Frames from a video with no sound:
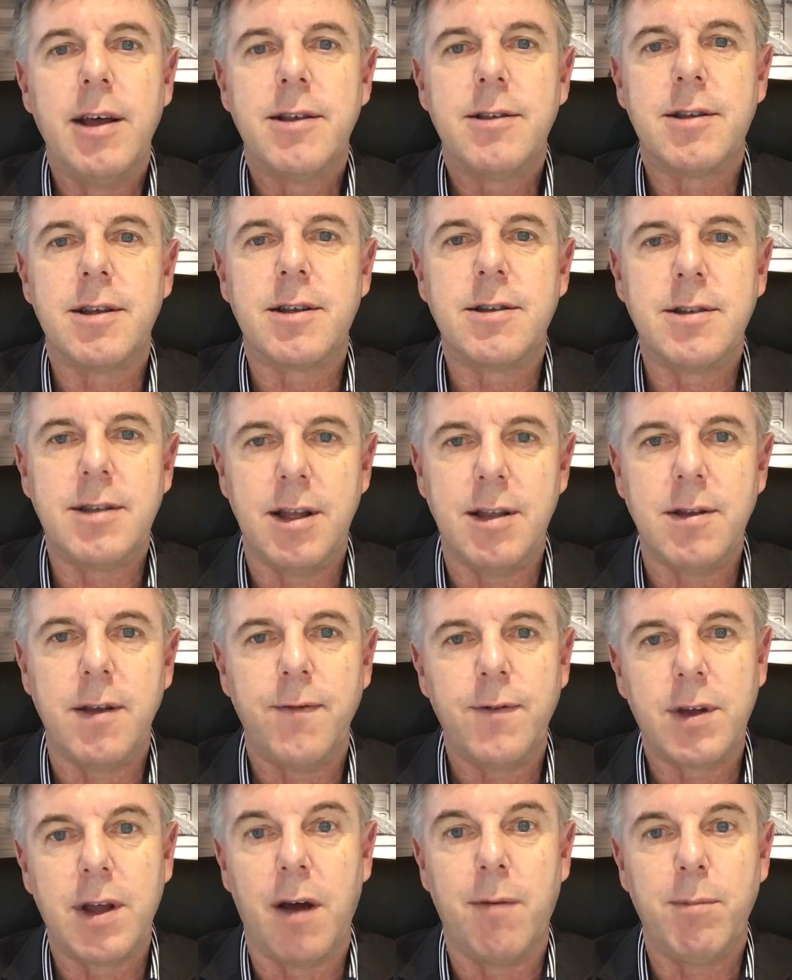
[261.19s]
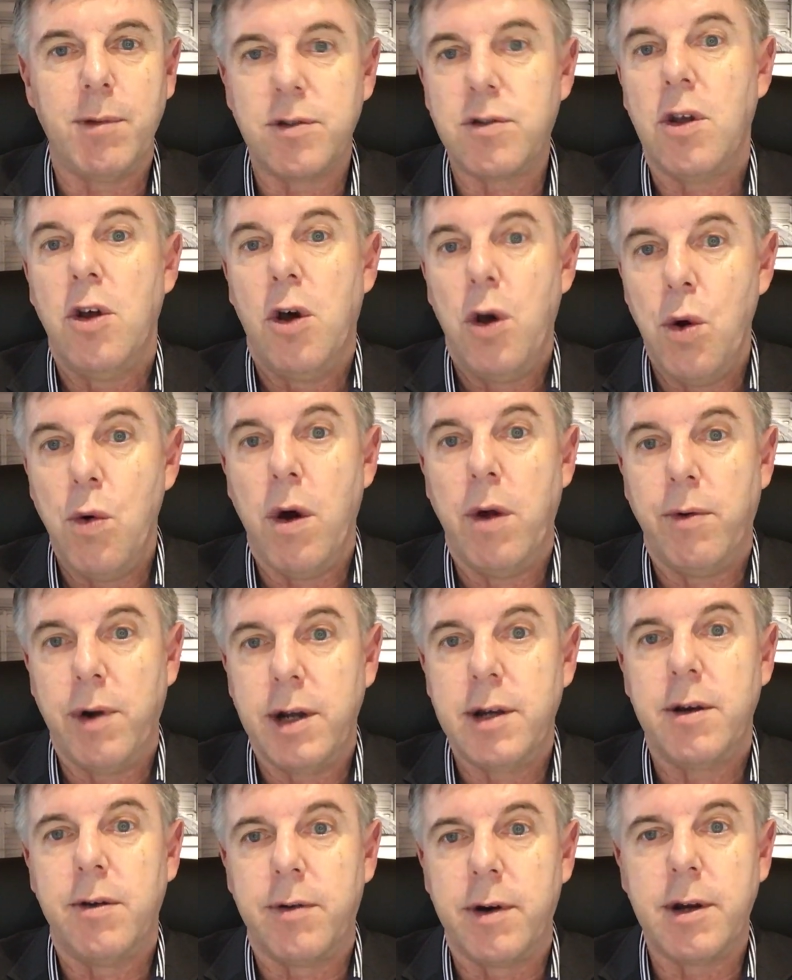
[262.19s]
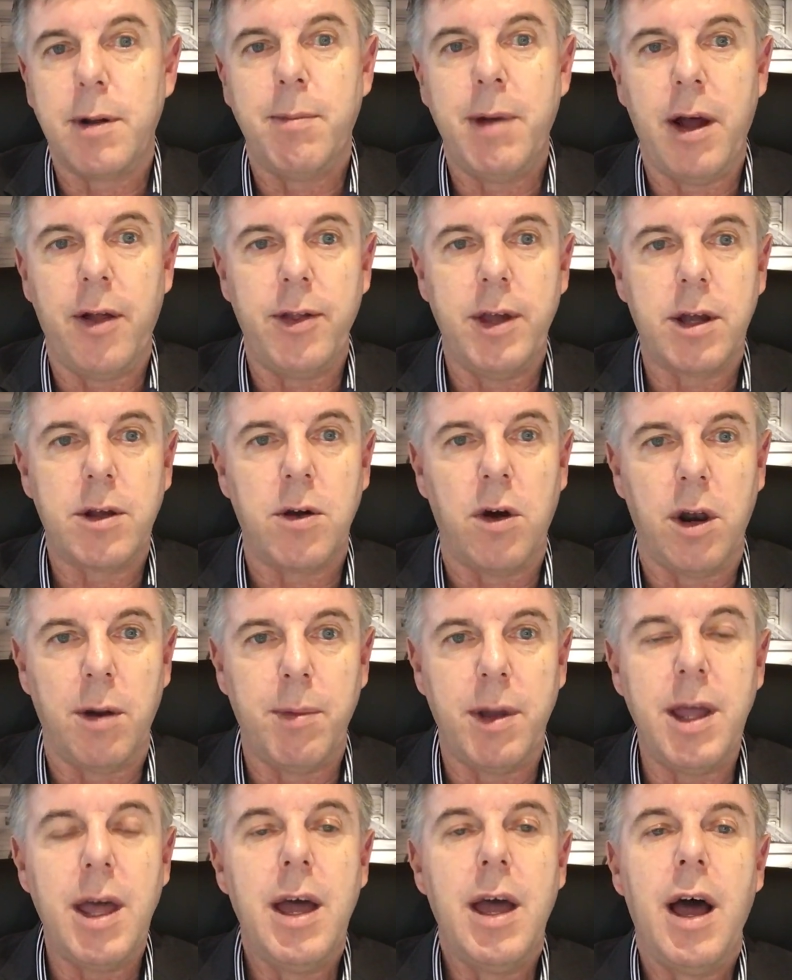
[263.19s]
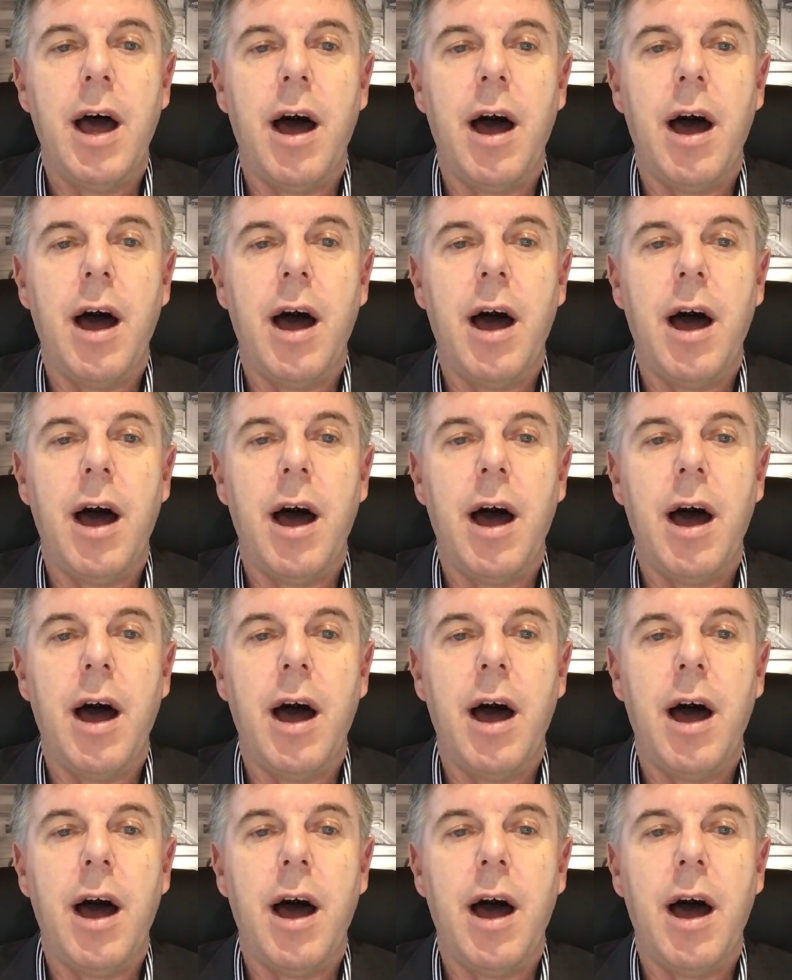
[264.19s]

successive governments who are ignorant about the economy